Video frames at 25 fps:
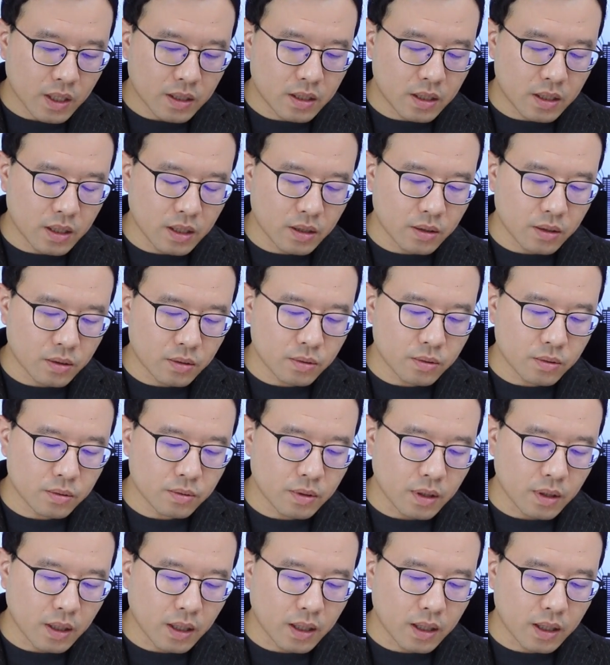till
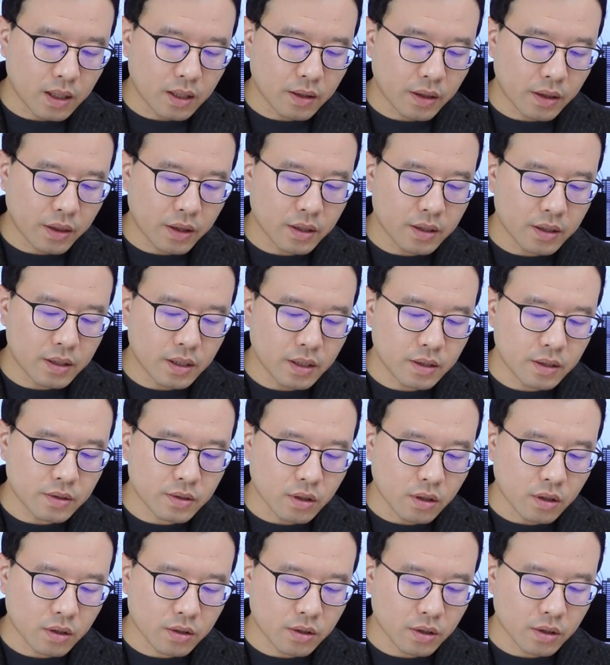
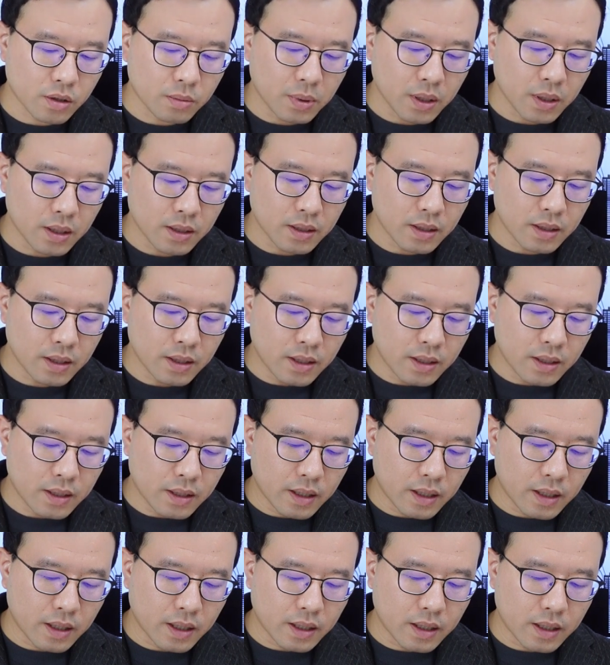13th October,
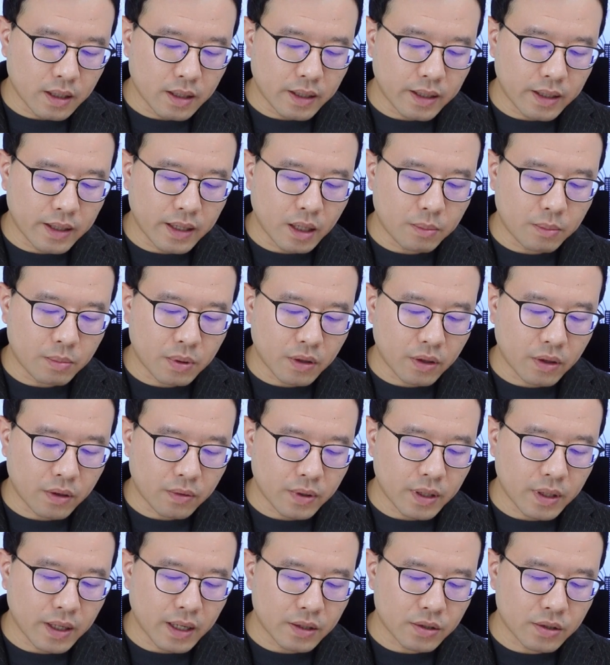there have been
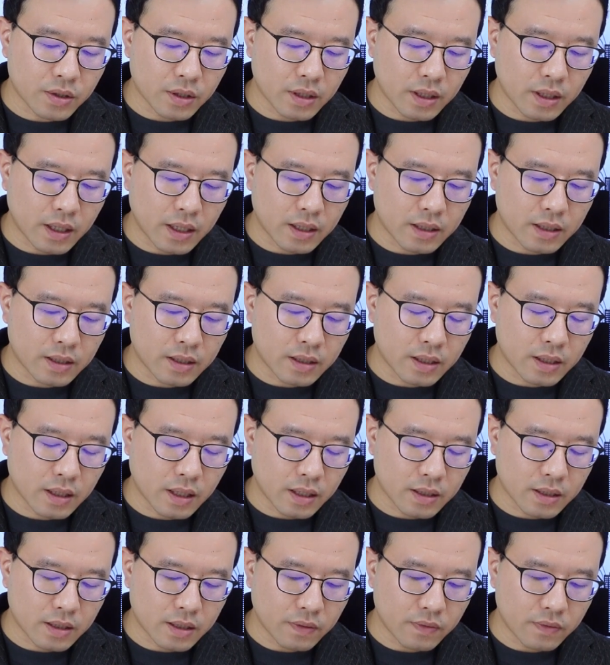
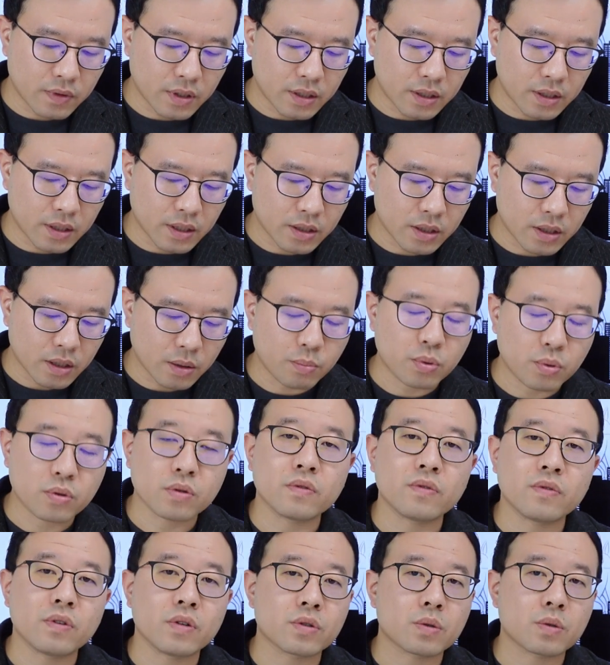376
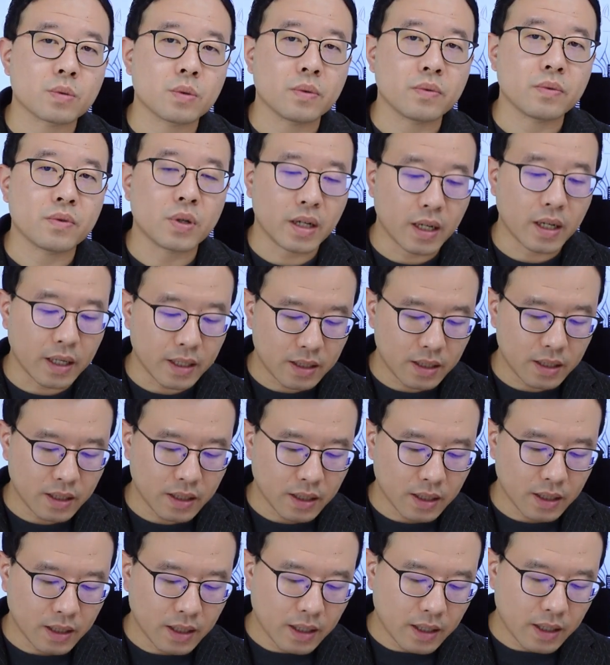approvals for
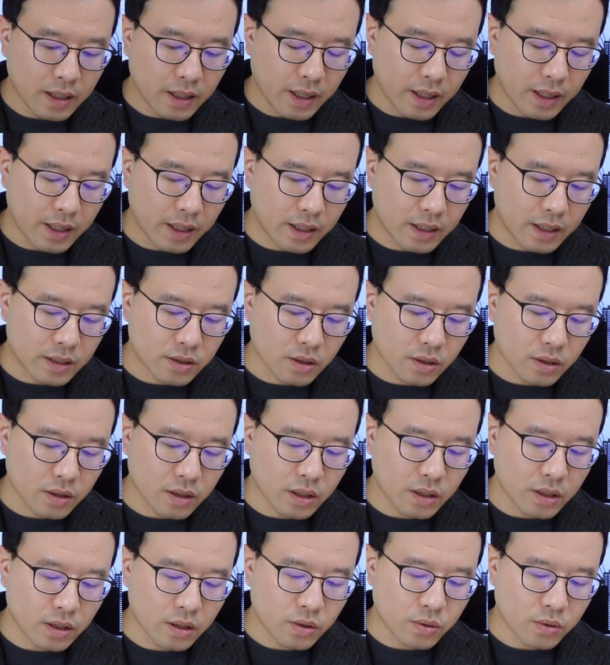190, and there's only